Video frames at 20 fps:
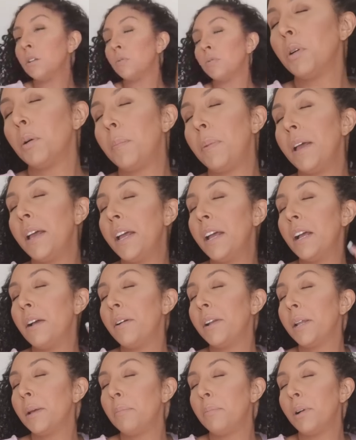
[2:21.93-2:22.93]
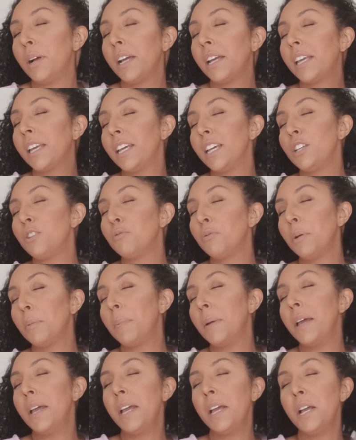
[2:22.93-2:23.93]
Repair any breakage,
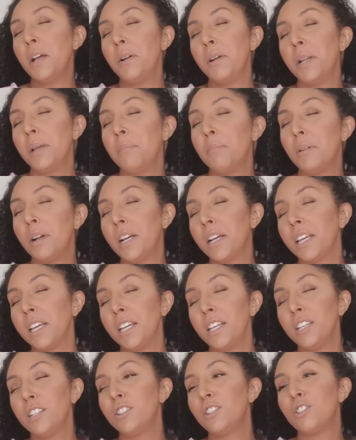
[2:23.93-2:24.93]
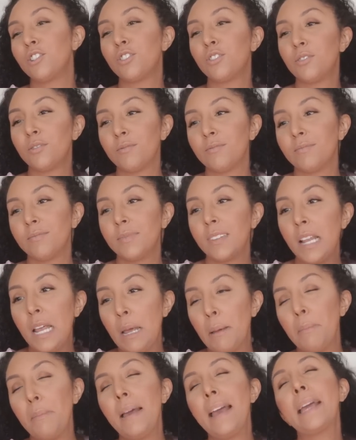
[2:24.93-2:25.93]
repair any breakage.
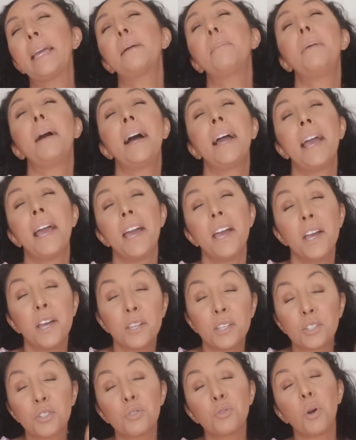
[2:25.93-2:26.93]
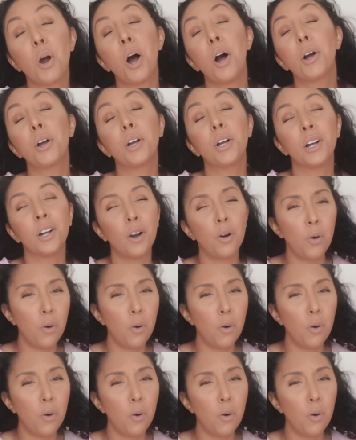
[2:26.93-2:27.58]
Make my hair stronger.